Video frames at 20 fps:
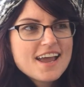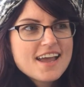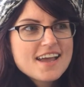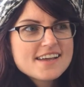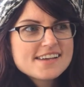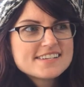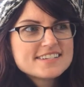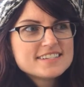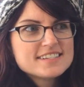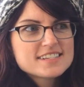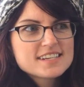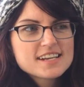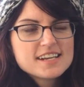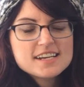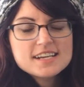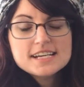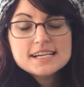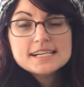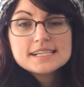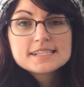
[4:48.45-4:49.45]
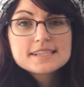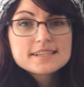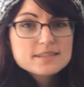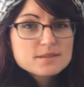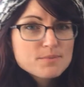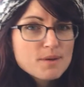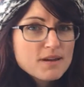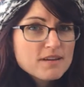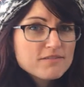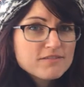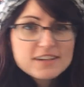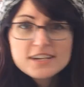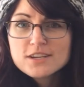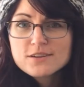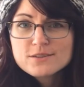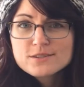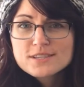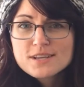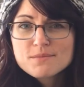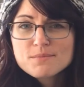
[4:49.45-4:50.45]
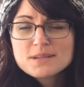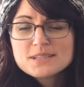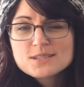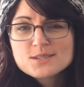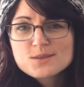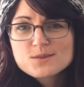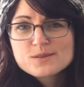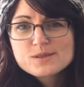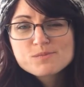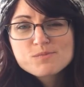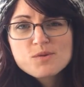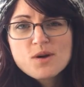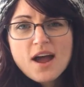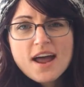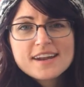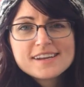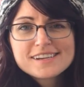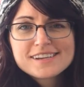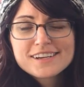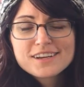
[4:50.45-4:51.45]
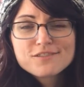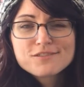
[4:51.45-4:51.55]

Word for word: And since my videos have been so sporadic,